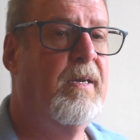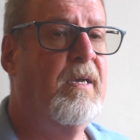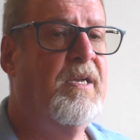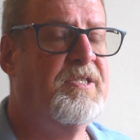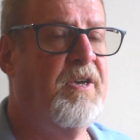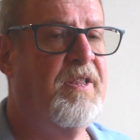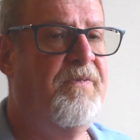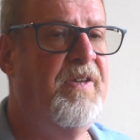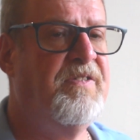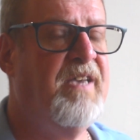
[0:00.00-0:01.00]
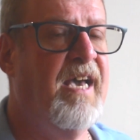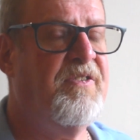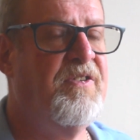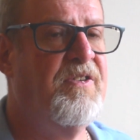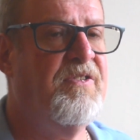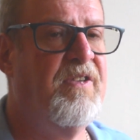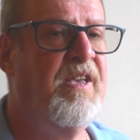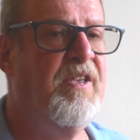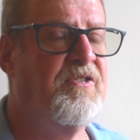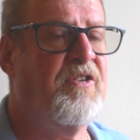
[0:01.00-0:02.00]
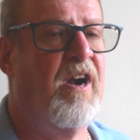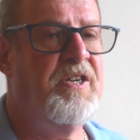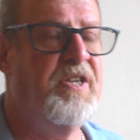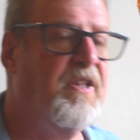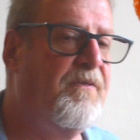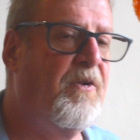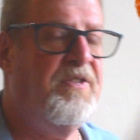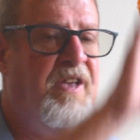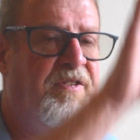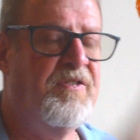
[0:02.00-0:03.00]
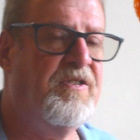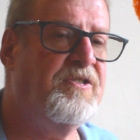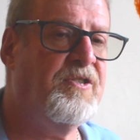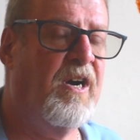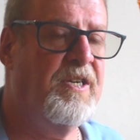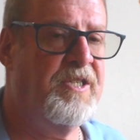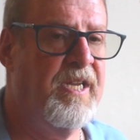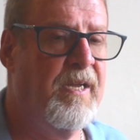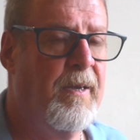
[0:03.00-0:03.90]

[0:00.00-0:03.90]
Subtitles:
So the 5th Texas is charging, the 4th Texas is charging.